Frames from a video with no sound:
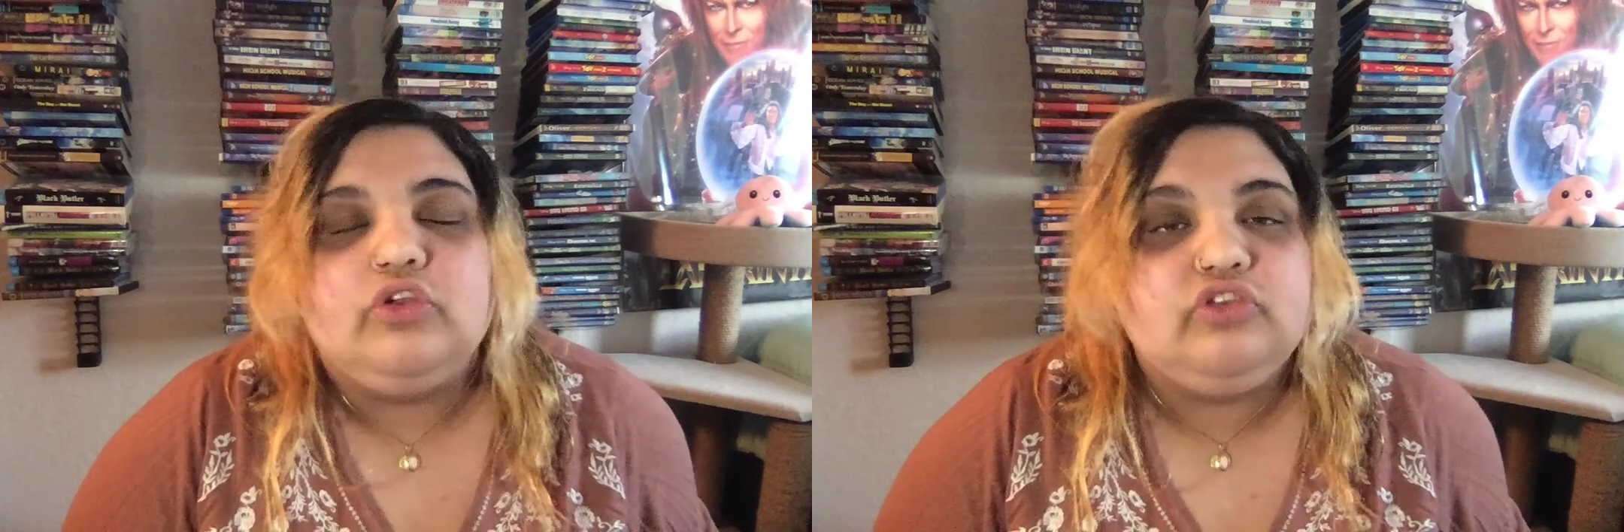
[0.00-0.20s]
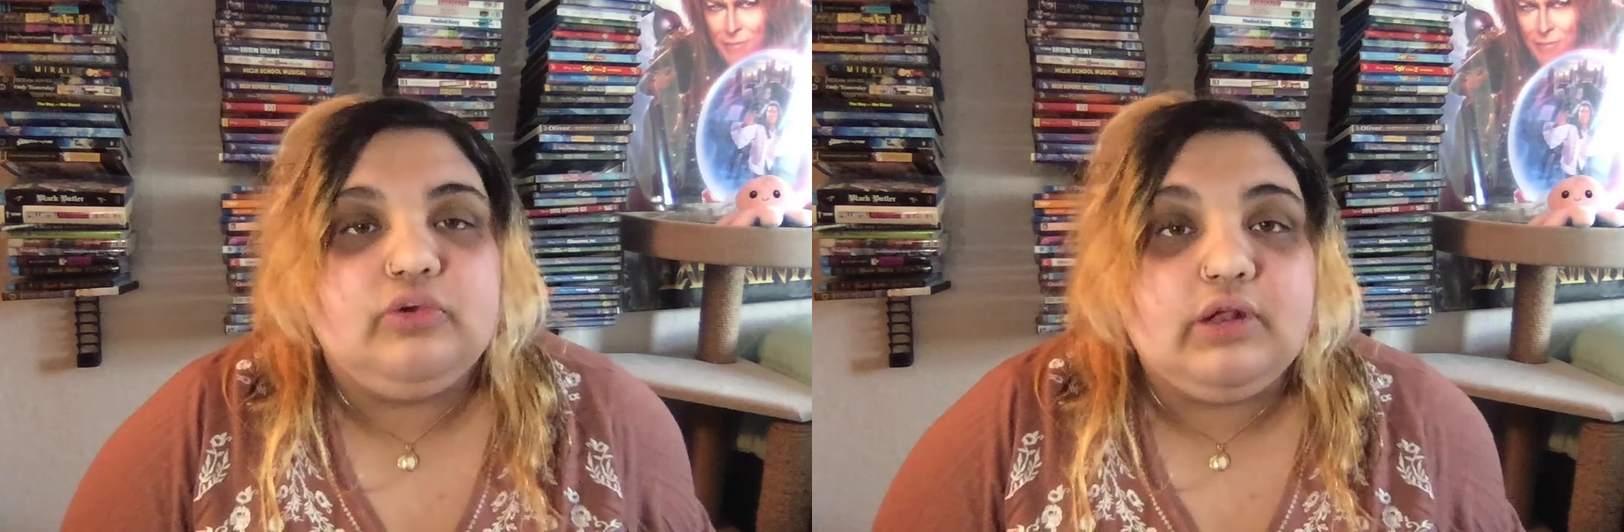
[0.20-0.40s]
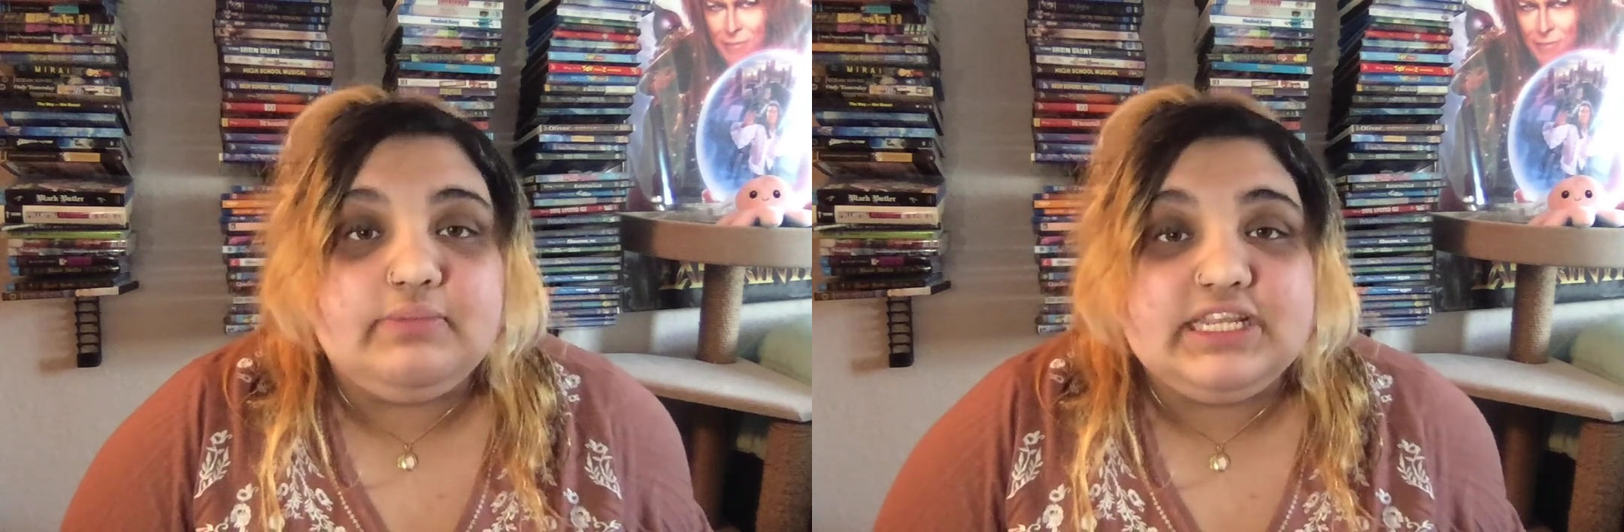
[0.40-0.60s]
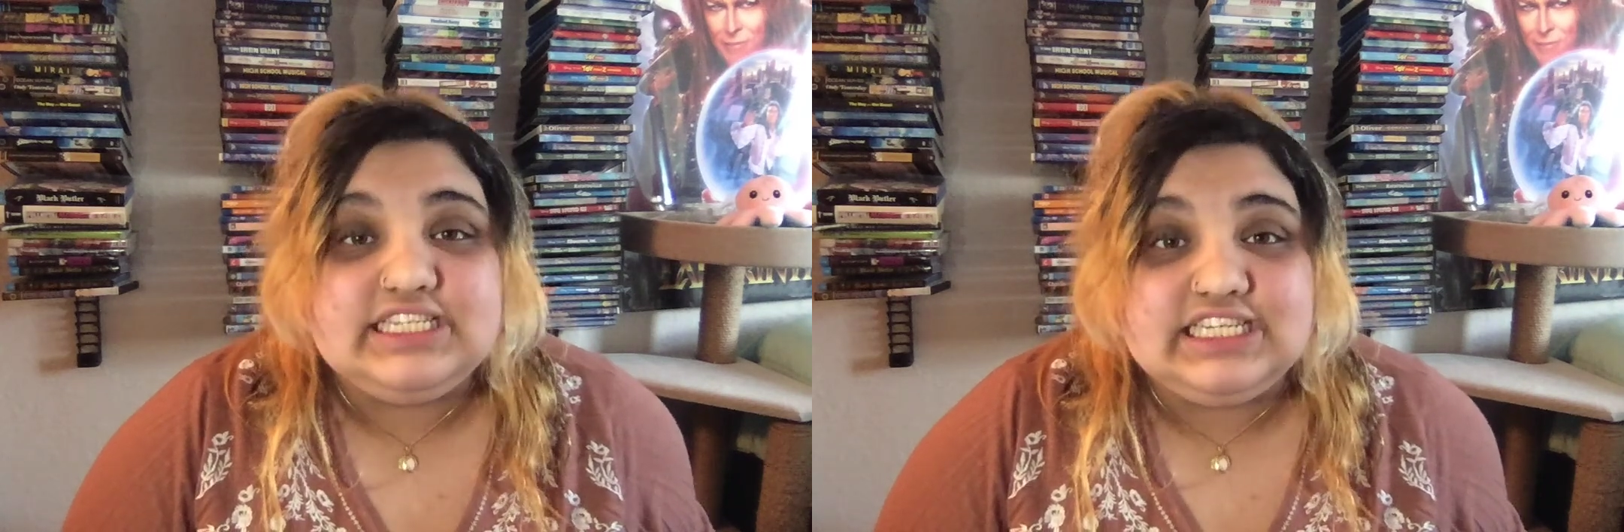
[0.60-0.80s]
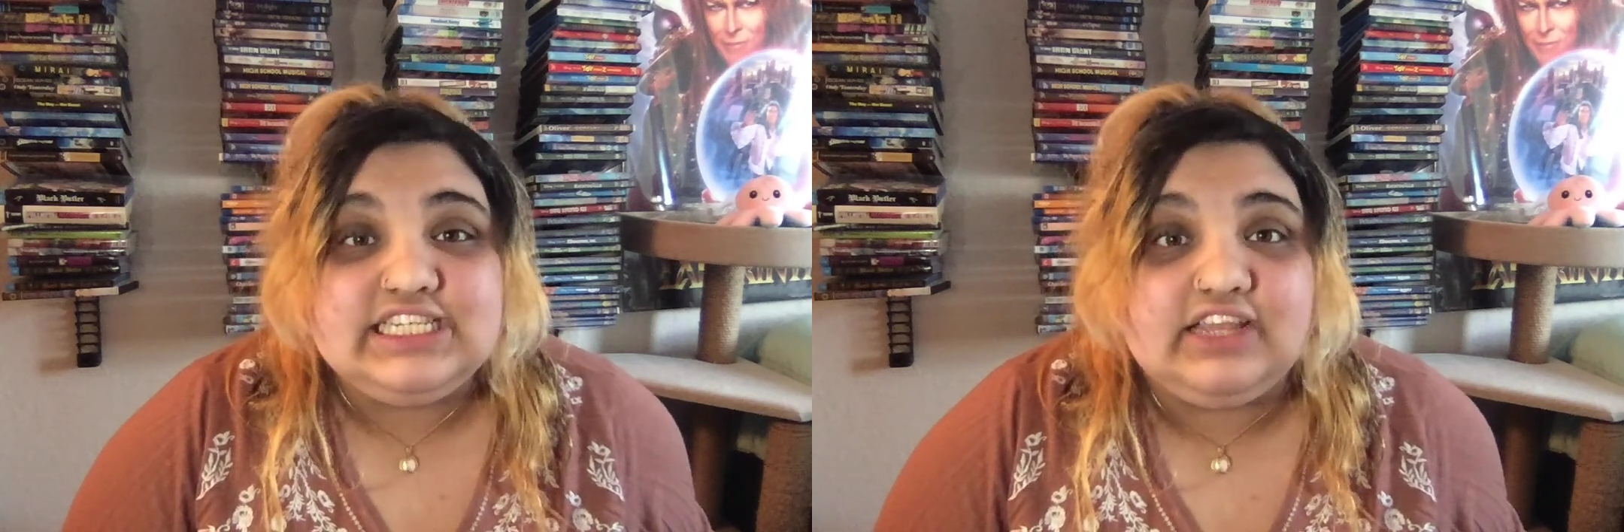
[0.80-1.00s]
So you want to be
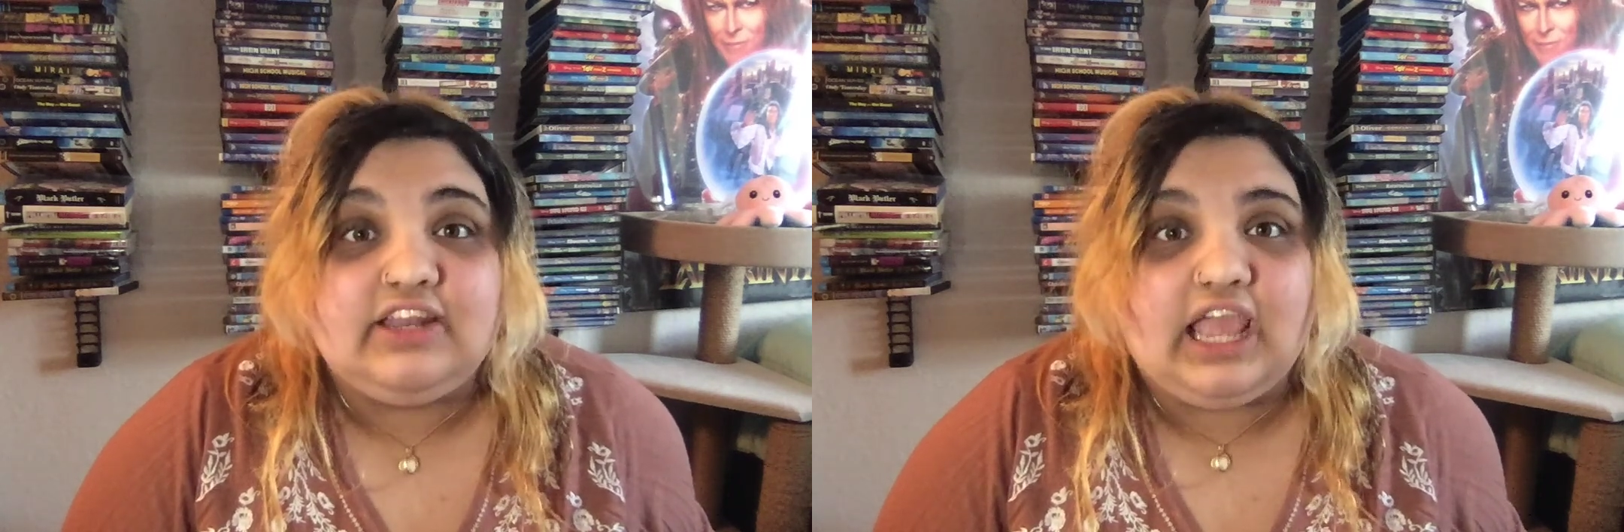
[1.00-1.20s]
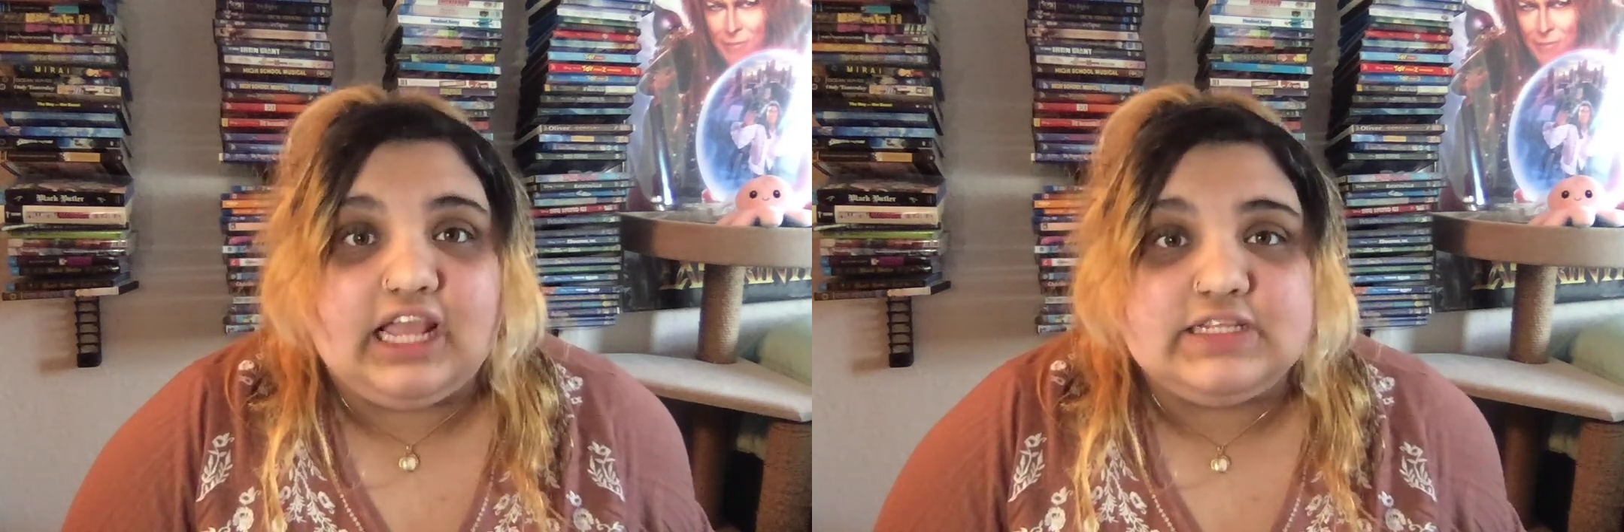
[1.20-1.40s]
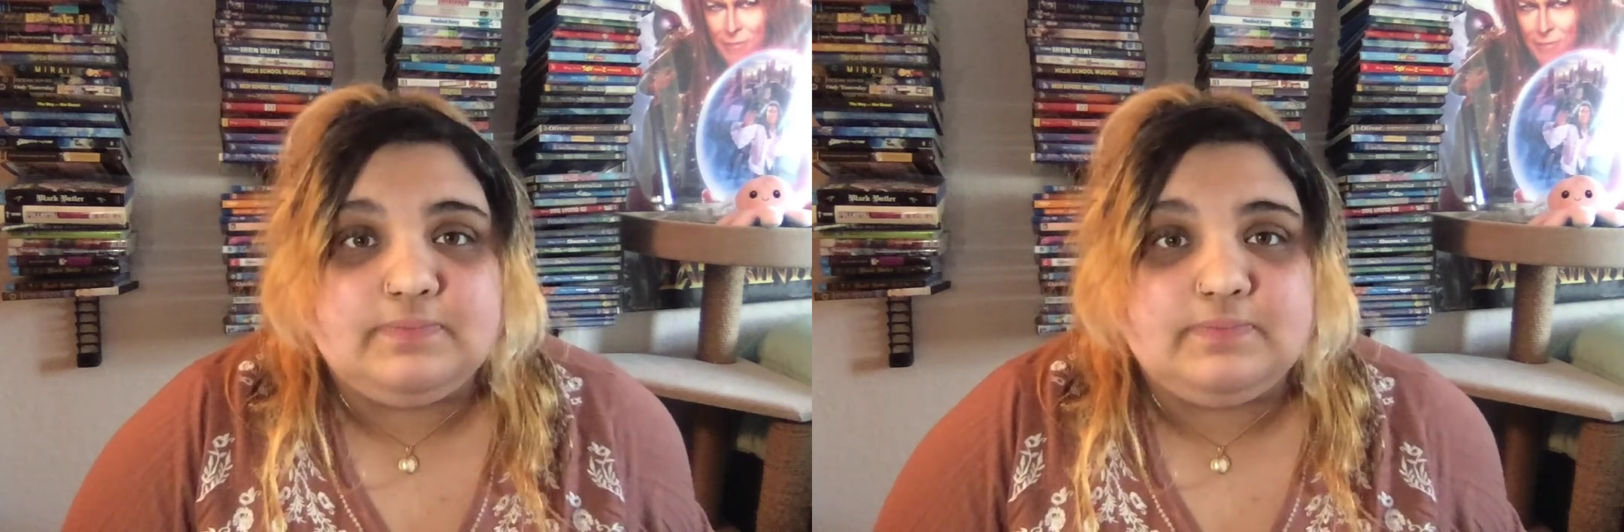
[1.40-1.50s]
detailed as